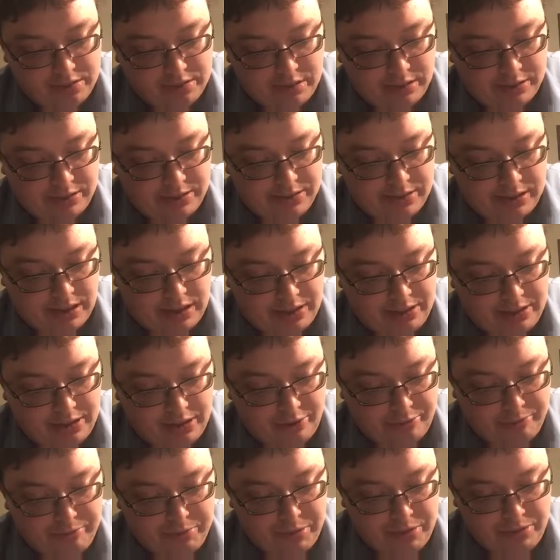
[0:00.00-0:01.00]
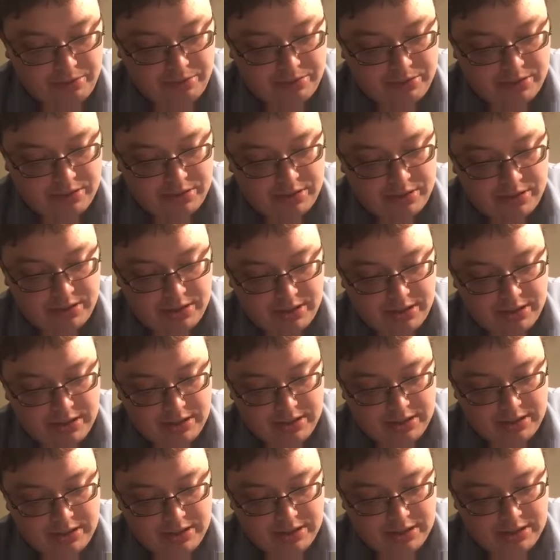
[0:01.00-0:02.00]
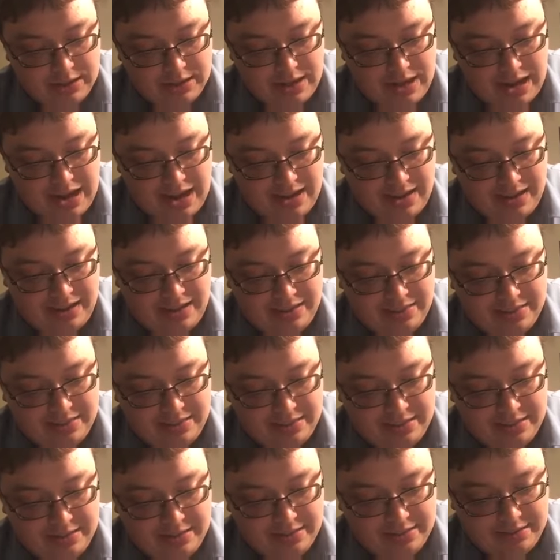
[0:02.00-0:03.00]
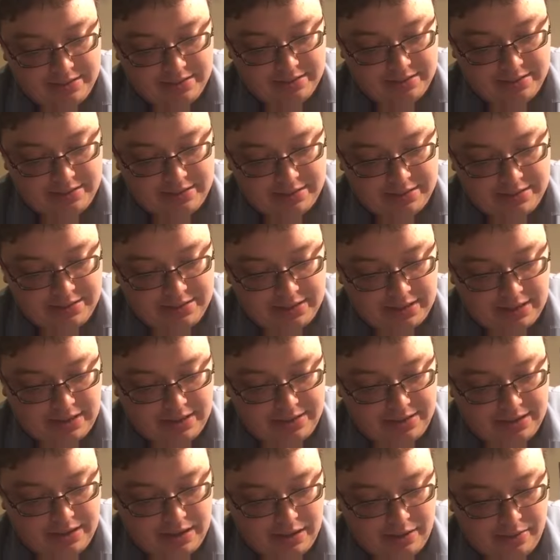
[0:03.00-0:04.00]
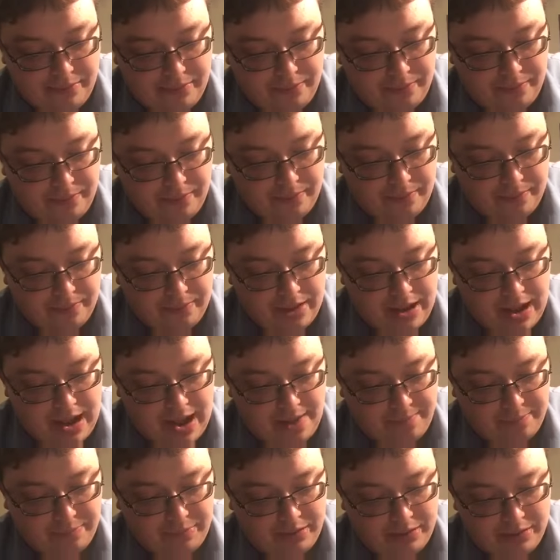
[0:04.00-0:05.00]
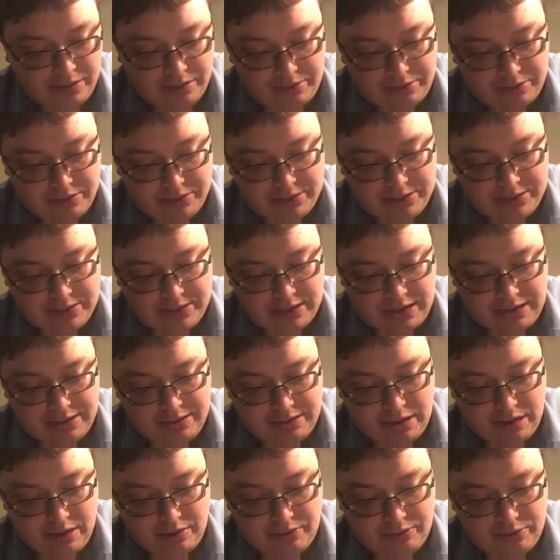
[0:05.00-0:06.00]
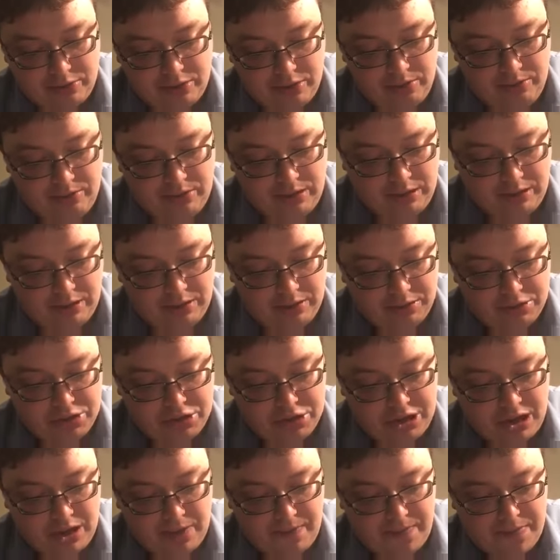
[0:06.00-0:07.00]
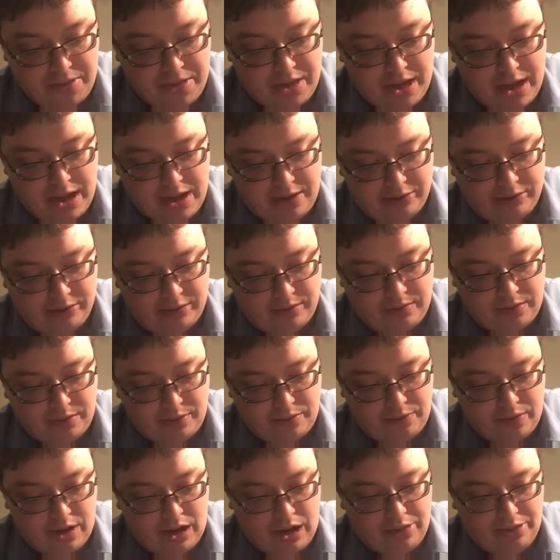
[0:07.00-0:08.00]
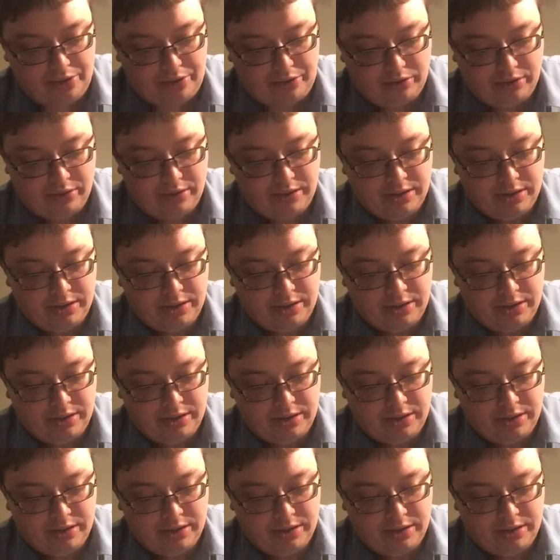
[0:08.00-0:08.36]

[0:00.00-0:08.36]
son of Boots, Aid, the son of Abdiel, the son of Guni, chief of the house of their fathers.